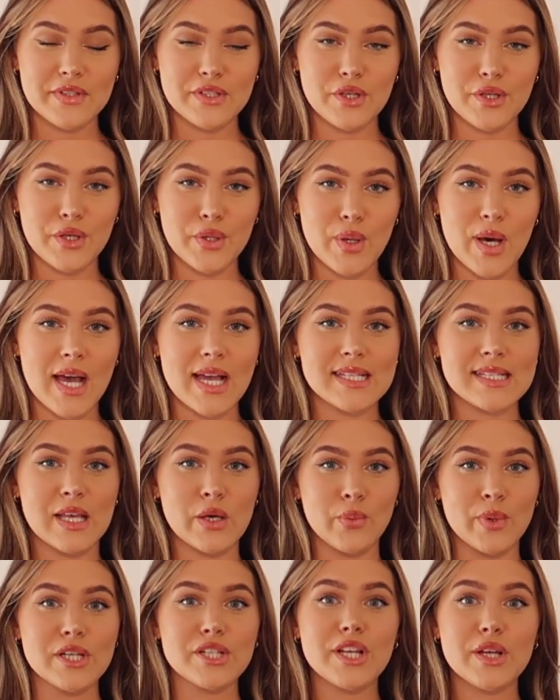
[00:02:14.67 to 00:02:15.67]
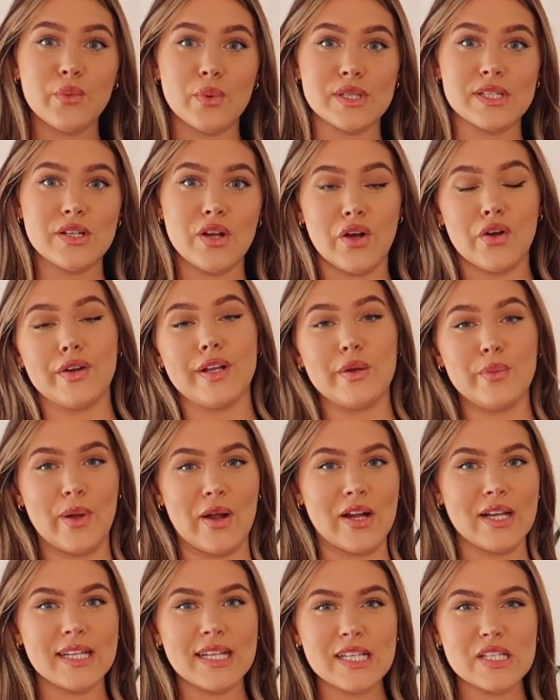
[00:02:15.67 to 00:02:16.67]
to show you guys, I wish I wasn't already
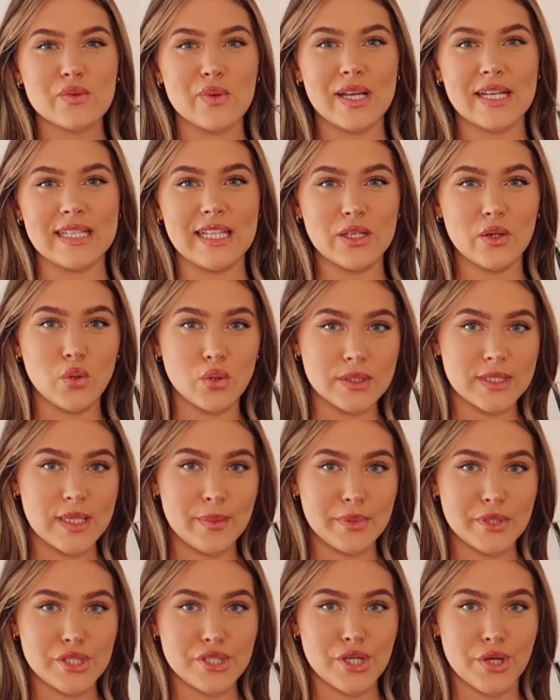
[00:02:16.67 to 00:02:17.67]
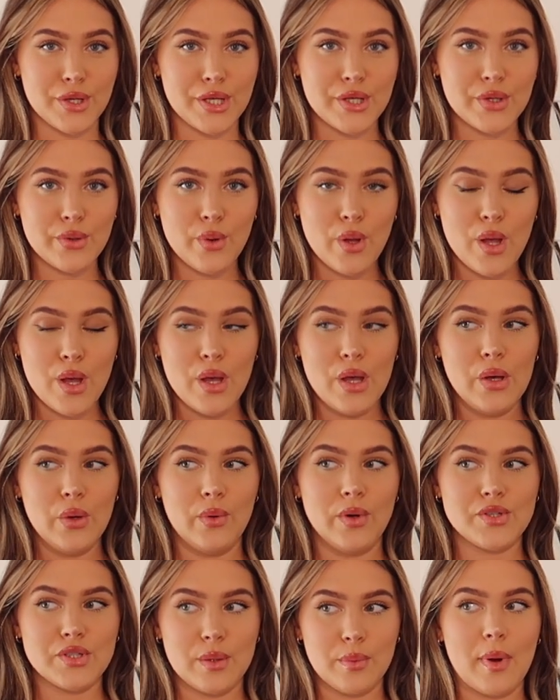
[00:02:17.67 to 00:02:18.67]
wearing it so I could like hold it up and show you,
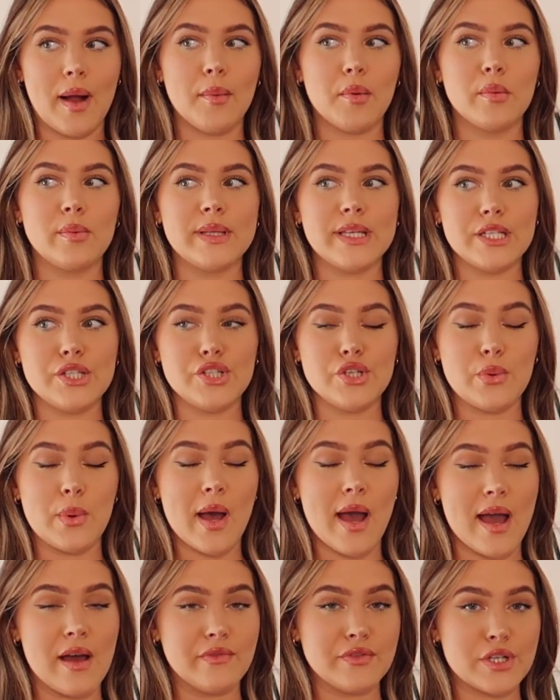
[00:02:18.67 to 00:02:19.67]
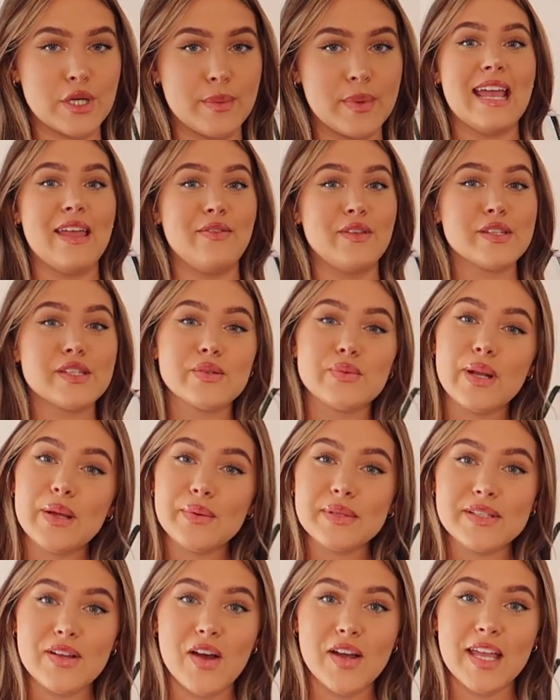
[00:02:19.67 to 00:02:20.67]
which I'll probably do after. And this is what I
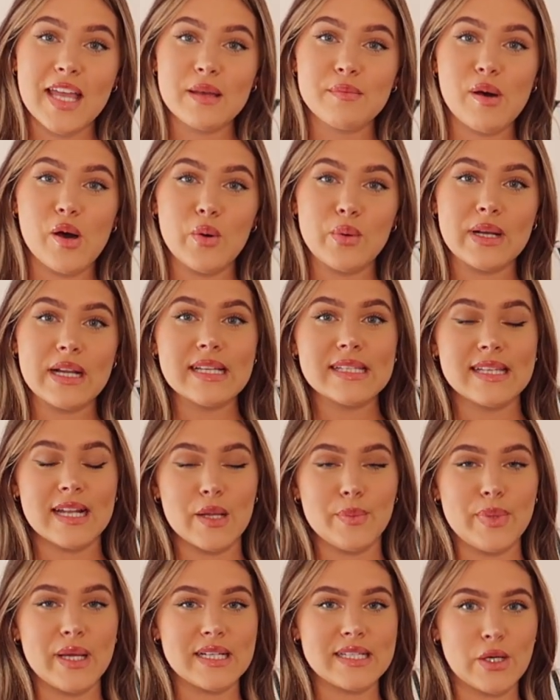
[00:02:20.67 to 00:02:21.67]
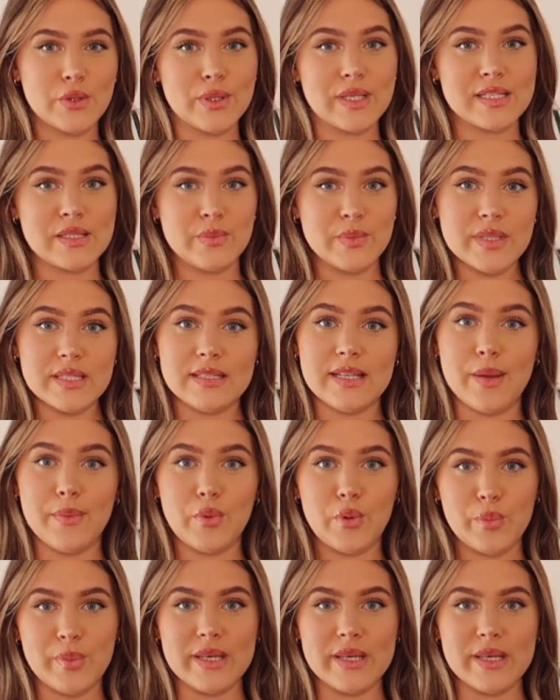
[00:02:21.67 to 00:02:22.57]
was talking about when I said I picked out like some staple